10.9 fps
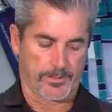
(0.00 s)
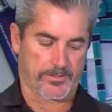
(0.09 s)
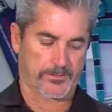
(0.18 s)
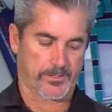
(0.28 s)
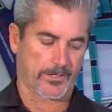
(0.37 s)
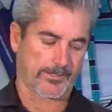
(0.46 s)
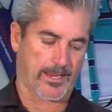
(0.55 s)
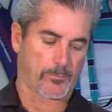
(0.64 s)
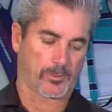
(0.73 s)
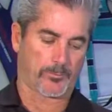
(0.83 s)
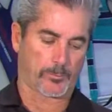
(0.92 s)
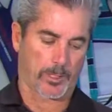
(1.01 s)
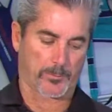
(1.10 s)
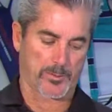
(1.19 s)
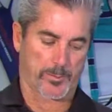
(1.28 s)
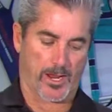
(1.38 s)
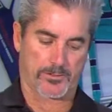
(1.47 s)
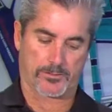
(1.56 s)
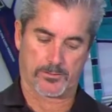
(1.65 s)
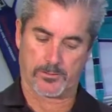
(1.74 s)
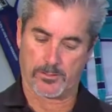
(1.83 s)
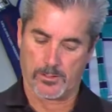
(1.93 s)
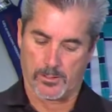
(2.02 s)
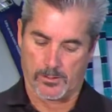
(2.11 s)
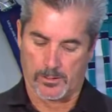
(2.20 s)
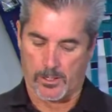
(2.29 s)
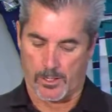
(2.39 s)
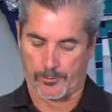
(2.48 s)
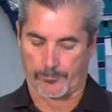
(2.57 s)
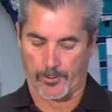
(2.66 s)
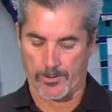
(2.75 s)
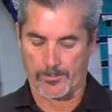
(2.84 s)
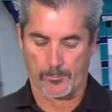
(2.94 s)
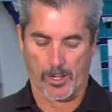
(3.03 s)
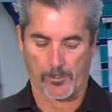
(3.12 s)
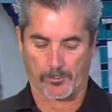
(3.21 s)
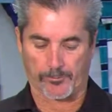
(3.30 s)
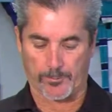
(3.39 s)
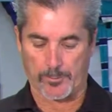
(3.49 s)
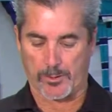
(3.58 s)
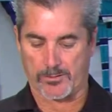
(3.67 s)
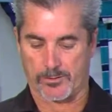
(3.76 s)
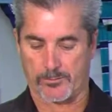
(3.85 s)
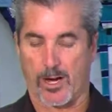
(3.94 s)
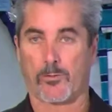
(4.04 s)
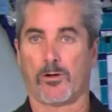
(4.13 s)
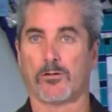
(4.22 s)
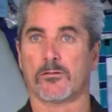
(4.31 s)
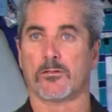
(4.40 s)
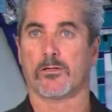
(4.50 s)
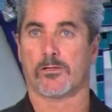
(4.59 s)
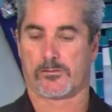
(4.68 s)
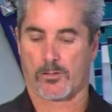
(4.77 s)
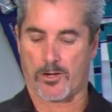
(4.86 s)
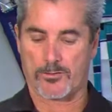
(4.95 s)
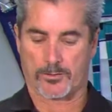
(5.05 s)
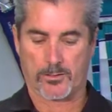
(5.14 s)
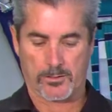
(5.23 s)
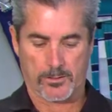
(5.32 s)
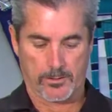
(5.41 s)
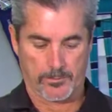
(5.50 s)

This is an example of a plumber's patch. On the front, the paper from the piece of drywall is larger